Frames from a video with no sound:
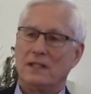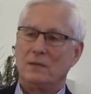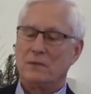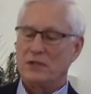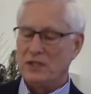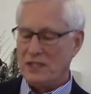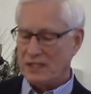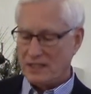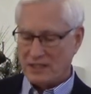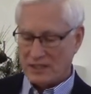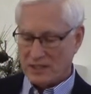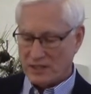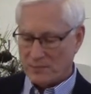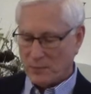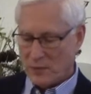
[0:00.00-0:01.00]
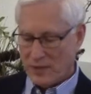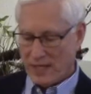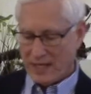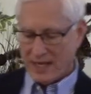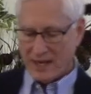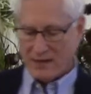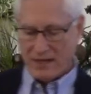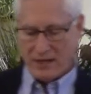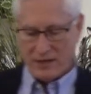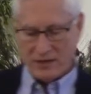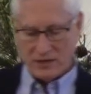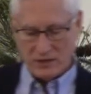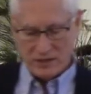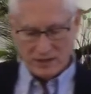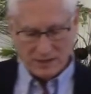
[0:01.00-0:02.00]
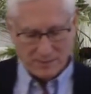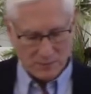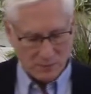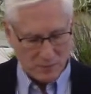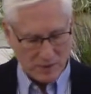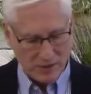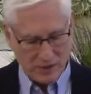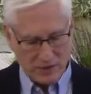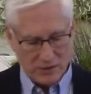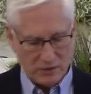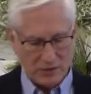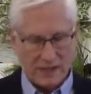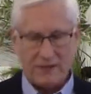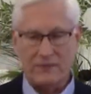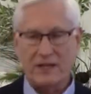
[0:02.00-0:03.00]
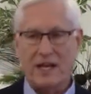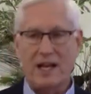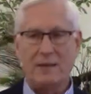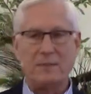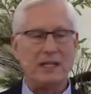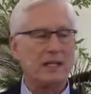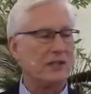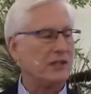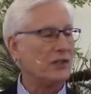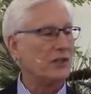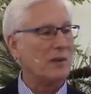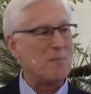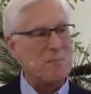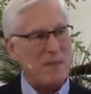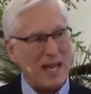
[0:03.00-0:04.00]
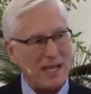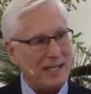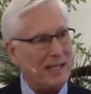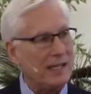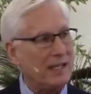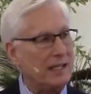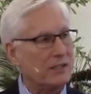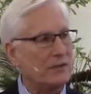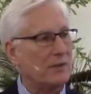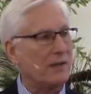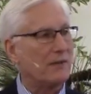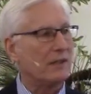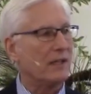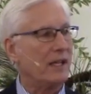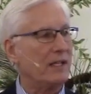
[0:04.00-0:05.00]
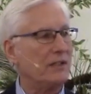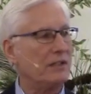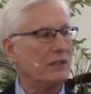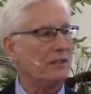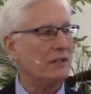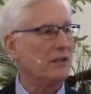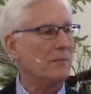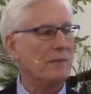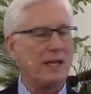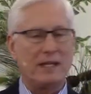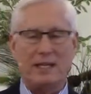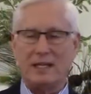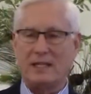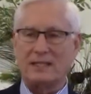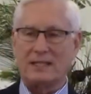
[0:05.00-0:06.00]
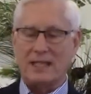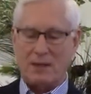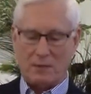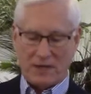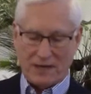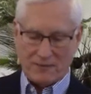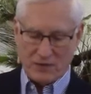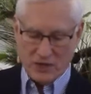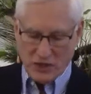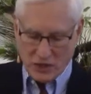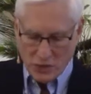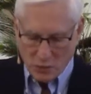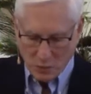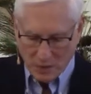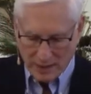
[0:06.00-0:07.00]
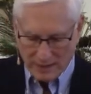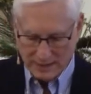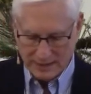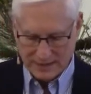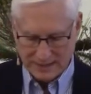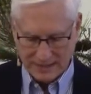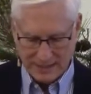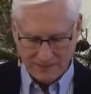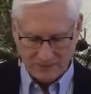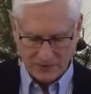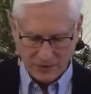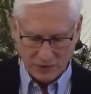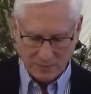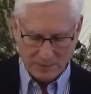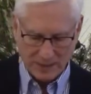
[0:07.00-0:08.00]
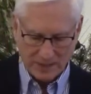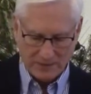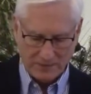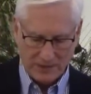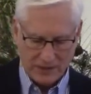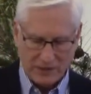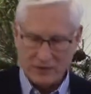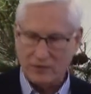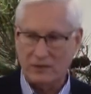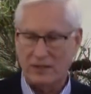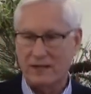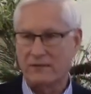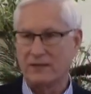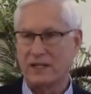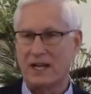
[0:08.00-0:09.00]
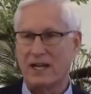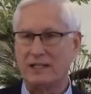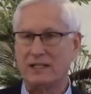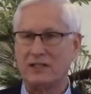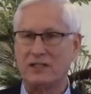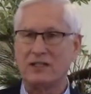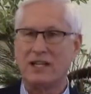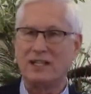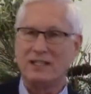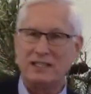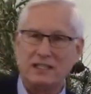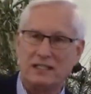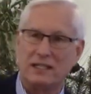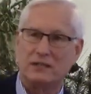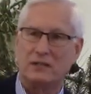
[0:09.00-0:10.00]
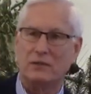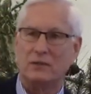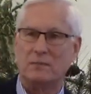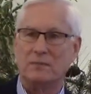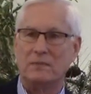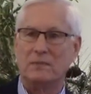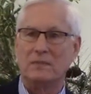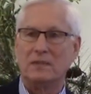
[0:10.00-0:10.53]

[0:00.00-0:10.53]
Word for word: What Jesus is pointing out here is number one, you don't love God because you're amending his revelation. You're making it say whatever you want it to say for your benefit. You don't love God because you're not listening to him.